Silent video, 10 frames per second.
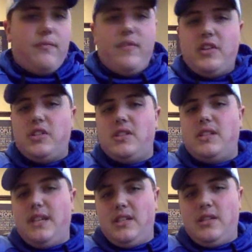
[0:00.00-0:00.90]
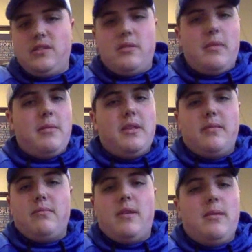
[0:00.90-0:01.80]
fish in seasons, or
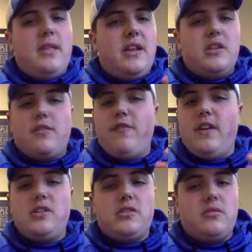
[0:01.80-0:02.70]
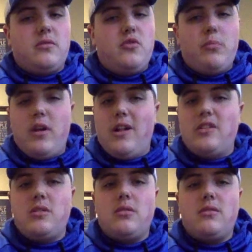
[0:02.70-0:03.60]
maybe they just fish too
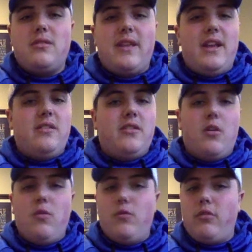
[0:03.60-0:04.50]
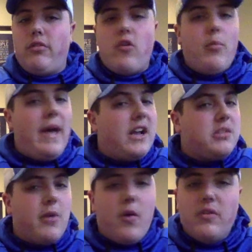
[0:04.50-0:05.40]
much. They don't throw back
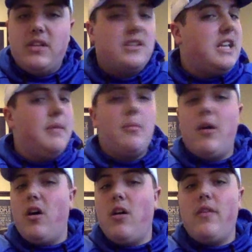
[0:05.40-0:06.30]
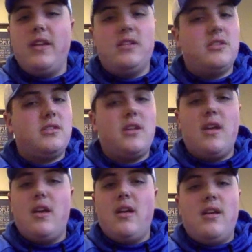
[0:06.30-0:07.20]
small ones. They just keep them all. They just
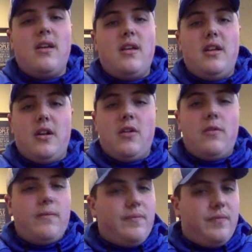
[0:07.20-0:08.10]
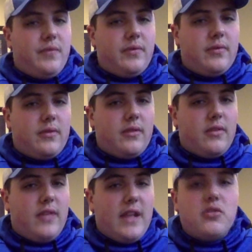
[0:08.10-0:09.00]
you know
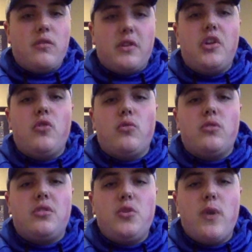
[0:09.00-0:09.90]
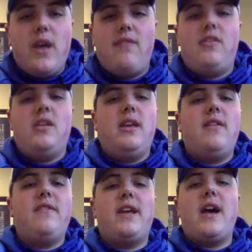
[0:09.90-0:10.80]
that's overuse. You have to
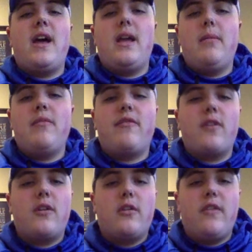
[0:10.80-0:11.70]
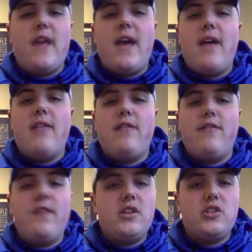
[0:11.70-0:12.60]
give time for that
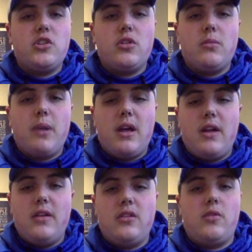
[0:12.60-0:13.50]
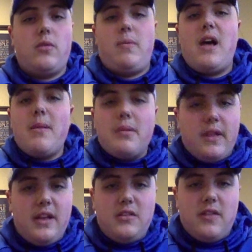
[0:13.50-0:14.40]
fish pond to
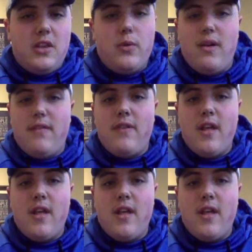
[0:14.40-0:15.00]
repopulate so that you have